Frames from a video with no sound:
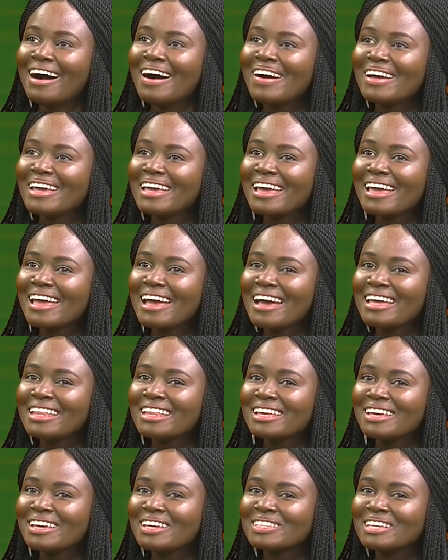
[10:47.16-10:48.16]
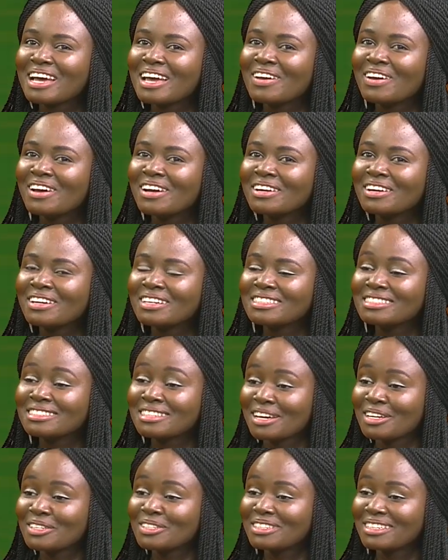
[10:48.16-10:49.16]
Okay, I think it. I got it on a
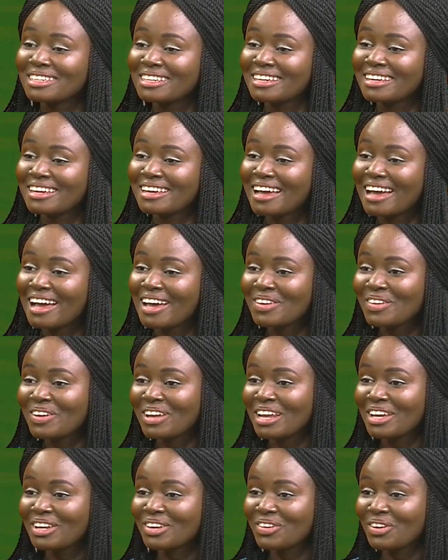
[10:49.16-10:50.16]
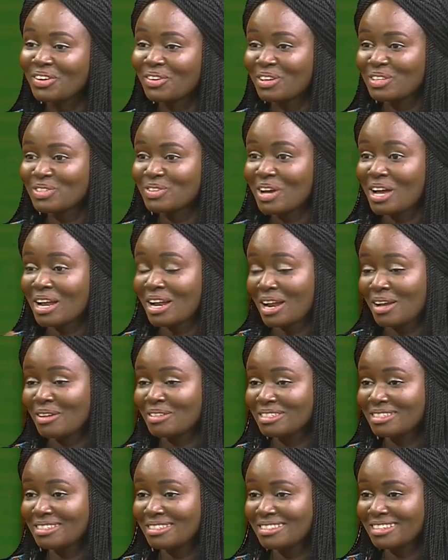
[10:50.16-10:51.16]
Saturday, and they were like they were going to
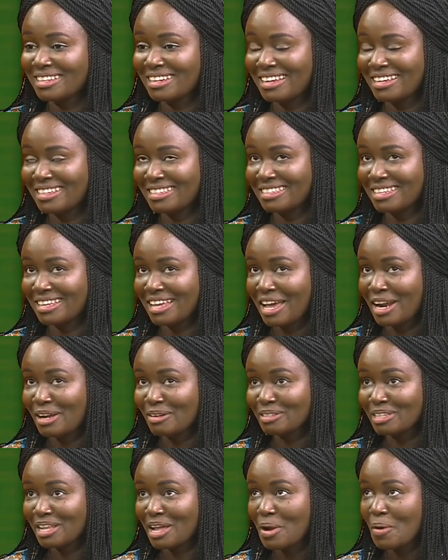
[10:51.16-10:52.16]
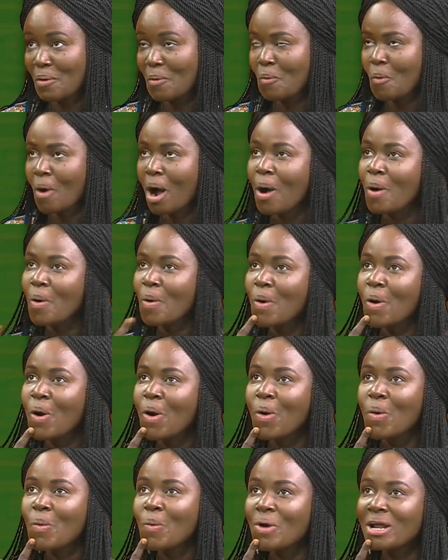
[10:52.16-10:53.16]
announce the next day, and I was like, wow.
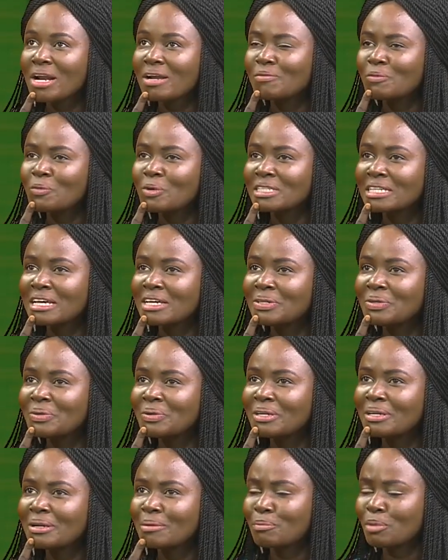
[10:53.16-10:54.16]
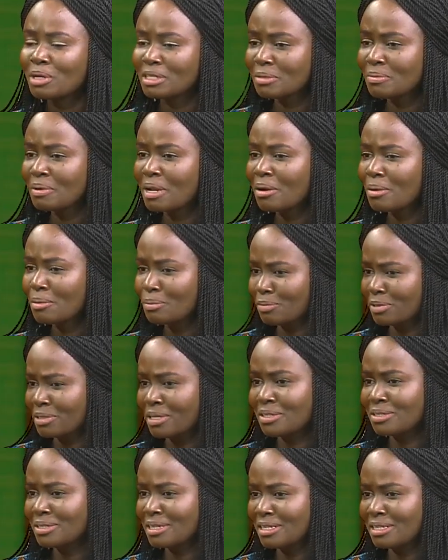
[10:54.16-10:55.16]
What was I doing? Possibly uh,
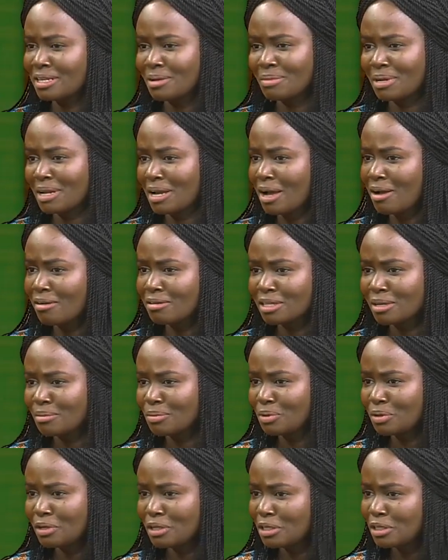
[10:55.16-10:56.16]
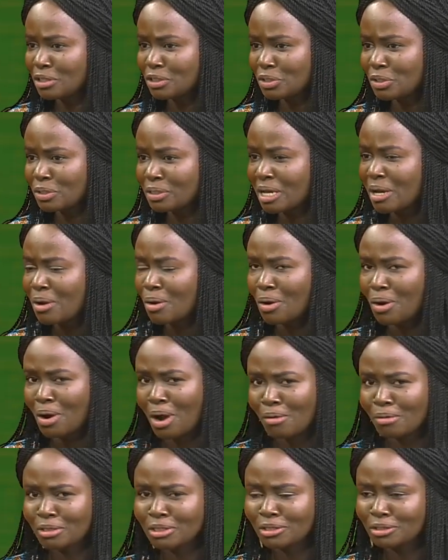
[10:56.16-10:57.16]
Saturdays, I'm in the house, I'm doing shows, uh, or I
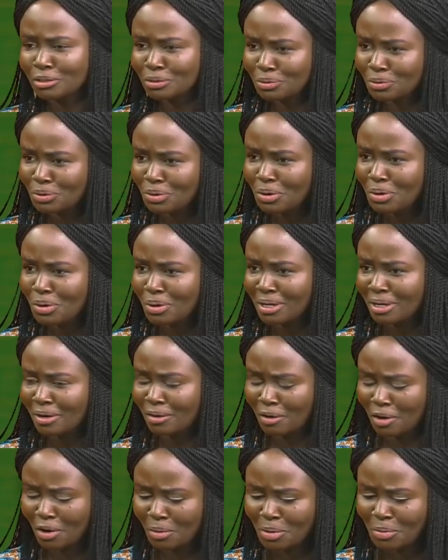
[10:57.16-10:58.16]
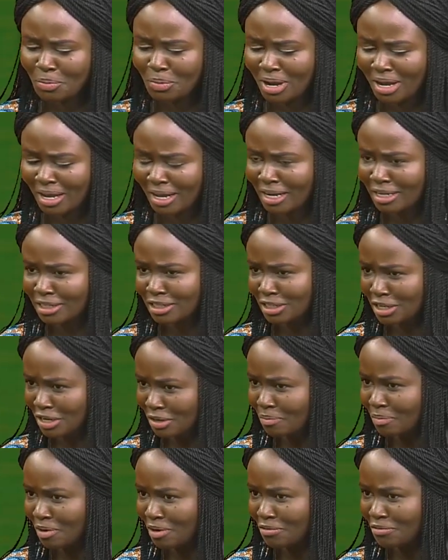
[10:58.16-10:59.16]
was on the road coming back, and I checked
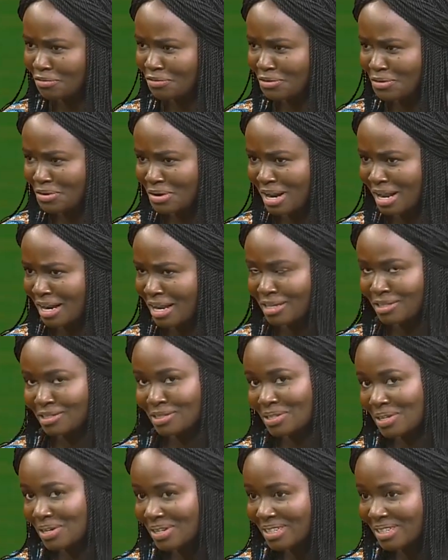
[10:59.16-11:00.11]
my phone and I saw